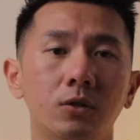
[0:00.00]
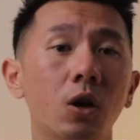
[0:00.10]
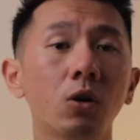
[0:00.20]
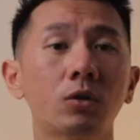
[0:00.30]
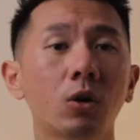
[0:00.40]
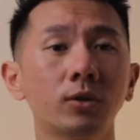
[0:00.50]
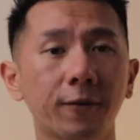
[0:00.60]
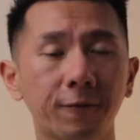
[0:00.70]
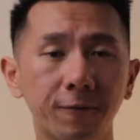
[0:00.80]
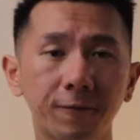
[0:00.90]
So those are
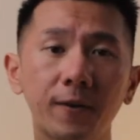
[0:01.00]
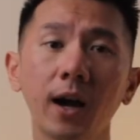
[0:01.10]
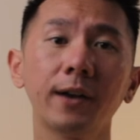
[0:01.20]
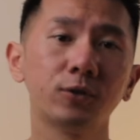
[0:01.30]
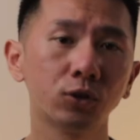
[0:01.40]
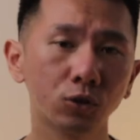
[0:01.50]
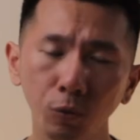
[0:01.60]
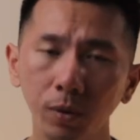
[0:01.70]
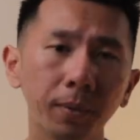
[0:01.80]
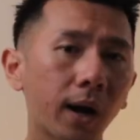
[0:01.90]
five
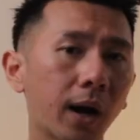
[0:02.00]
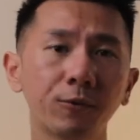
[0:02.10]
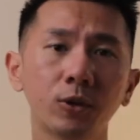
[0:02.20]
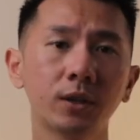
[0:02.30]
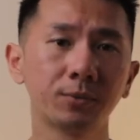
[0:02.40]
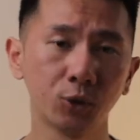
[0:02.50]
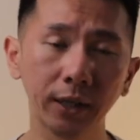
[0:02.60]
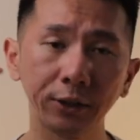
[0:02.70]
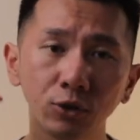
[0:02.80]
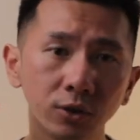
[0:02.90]
super powerful tips you
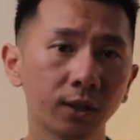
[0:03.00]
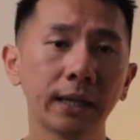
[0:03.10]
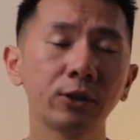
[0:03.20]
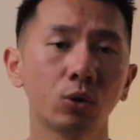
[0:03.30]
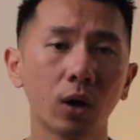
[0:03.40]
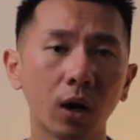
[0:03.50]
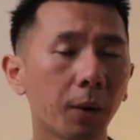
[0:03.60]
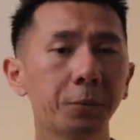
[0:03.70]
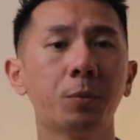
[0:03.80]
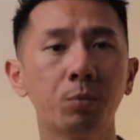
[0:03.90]
can use today to
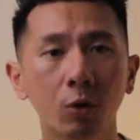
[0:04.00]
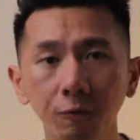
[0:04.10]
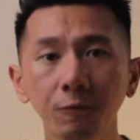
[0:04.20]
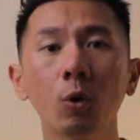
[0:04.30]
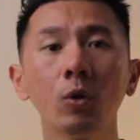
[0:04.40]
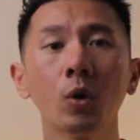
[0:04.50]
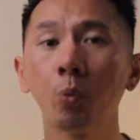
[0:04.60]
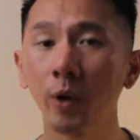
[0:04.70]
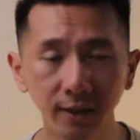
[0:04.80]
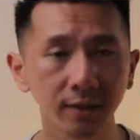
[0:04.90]
up your portfolio
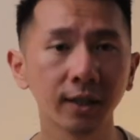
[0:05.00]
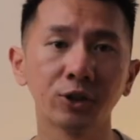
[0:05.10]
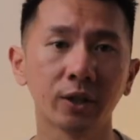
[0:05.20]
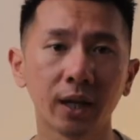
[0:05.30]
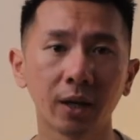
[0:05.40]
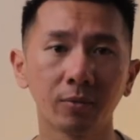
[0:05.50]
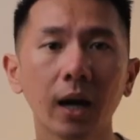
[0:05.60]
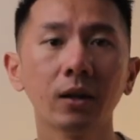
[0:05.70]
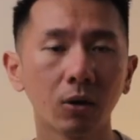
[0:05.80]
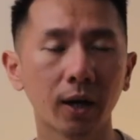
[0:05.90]
presentation game.
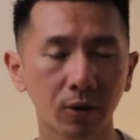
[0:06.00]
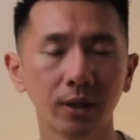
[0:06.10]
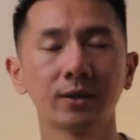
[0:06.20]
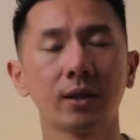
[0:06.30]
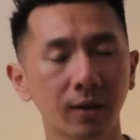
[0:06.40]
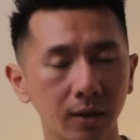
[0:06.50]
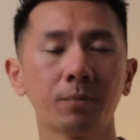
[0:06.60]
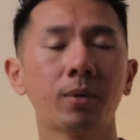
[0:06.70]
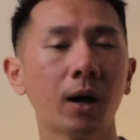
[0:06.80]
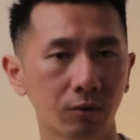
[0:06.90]
I know, I know there's another
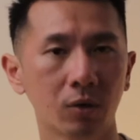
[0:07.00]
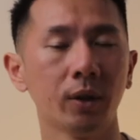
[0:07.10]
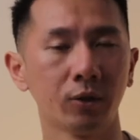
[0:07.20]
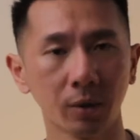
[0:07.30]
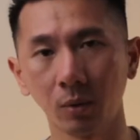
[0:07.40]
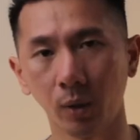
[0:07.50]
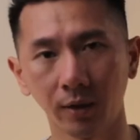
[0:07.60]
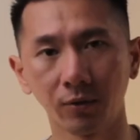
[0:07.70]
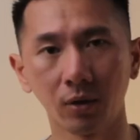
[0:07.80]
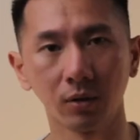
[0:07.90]
powerful one you've been
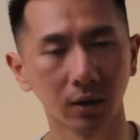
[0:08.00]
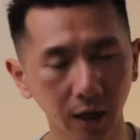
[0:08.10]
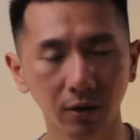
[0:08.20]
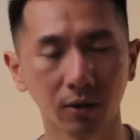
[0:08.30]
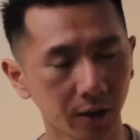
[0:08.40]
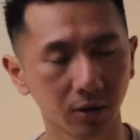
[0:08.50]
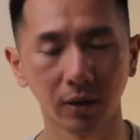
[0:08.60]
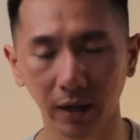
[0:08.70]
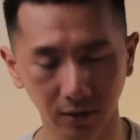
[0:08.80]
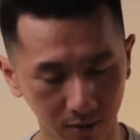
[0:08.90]
waiting for. I know, I know,
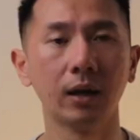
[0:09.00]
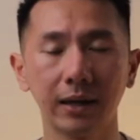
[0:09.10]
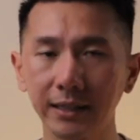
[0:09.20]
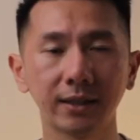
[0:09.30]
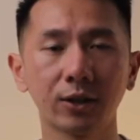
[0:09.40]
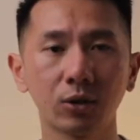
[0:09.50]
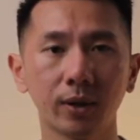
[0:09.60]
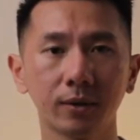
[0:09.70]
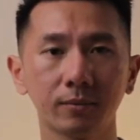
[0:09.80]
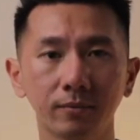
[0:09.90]
and let's get to
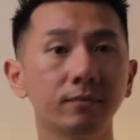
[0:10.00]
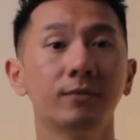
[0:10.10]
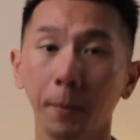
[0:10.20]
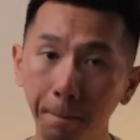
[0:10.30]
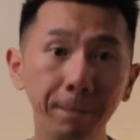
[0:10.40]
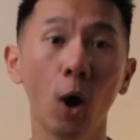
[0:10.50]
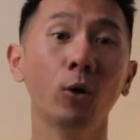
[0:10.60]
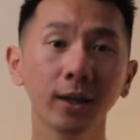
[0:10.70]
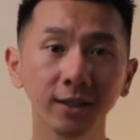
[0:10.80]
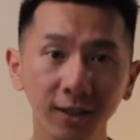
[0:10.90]
it the bonus